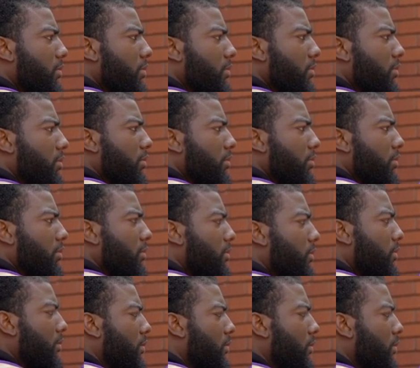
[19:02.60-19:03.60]

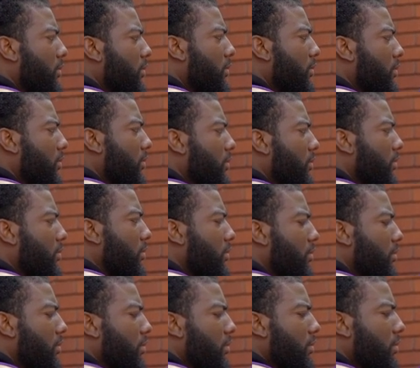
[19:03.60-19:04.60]

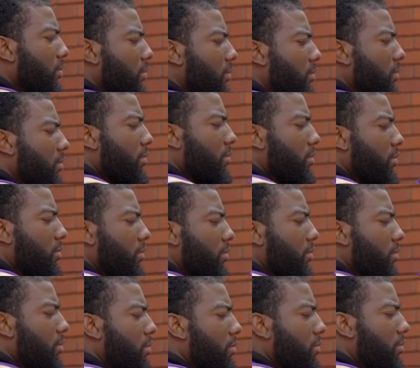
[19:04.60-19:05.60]

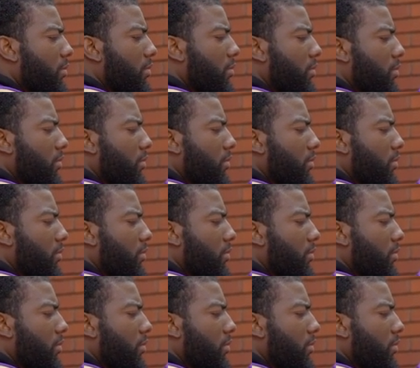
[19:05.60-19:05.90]
This person isn't speaking.